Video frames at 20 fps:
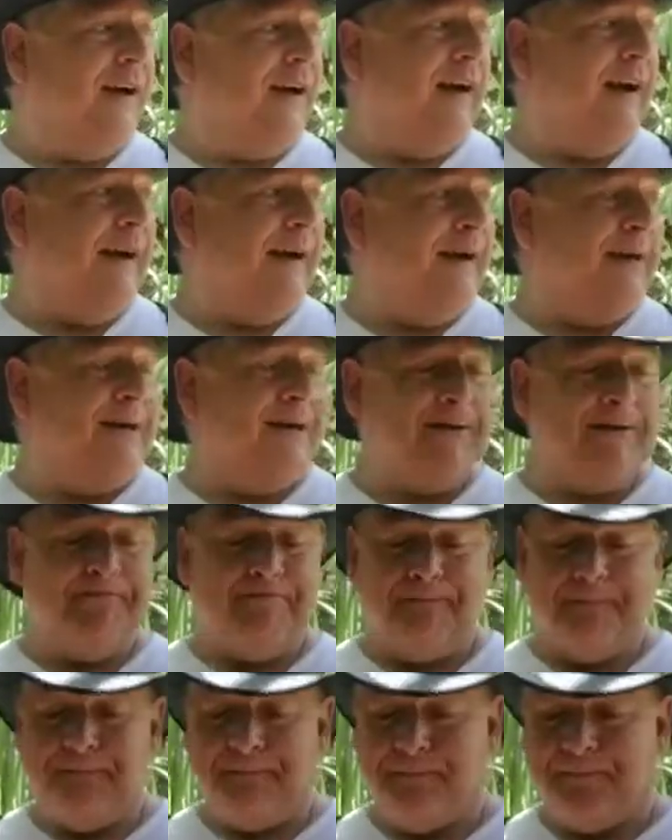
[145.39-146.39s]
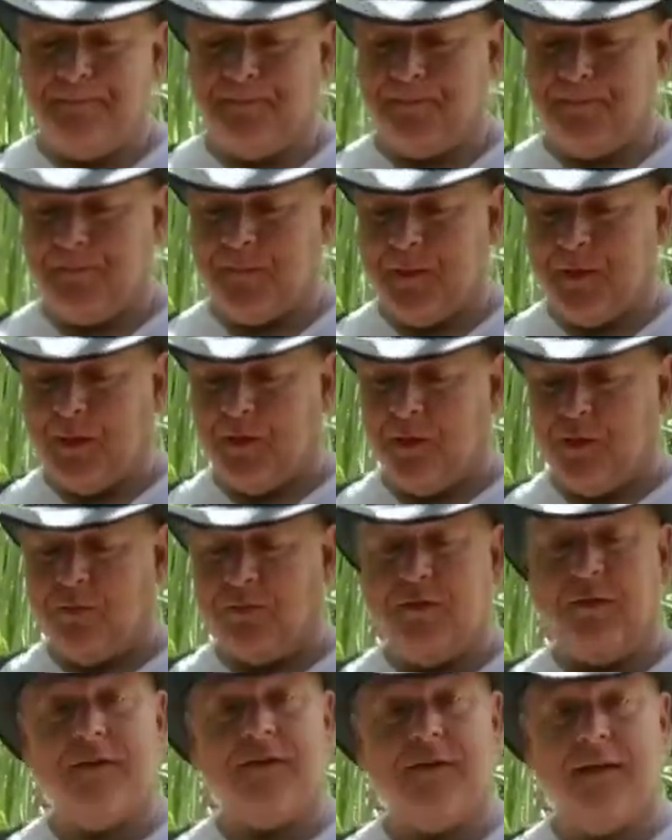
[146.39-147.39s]

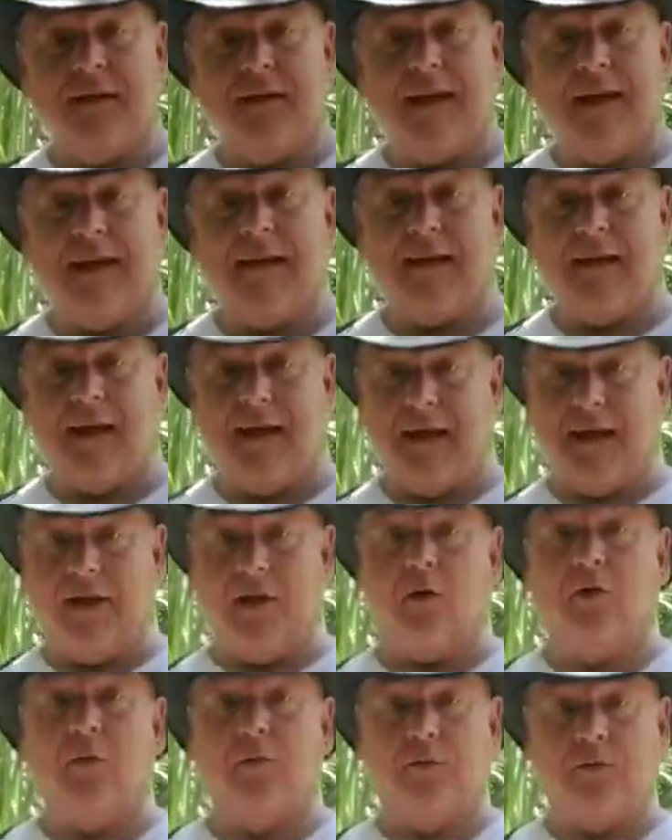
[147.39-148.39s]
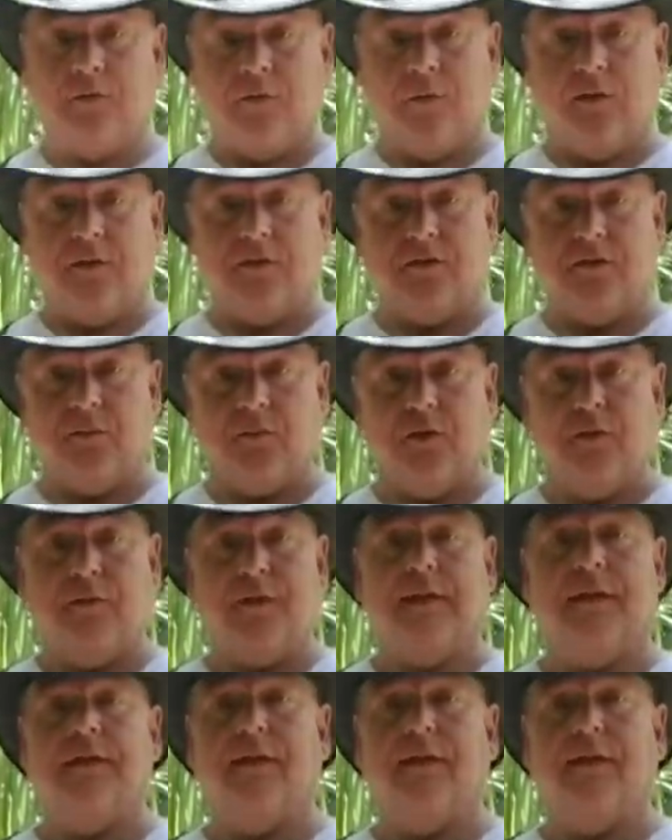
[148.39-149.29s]
Disney had high hopes for this movie.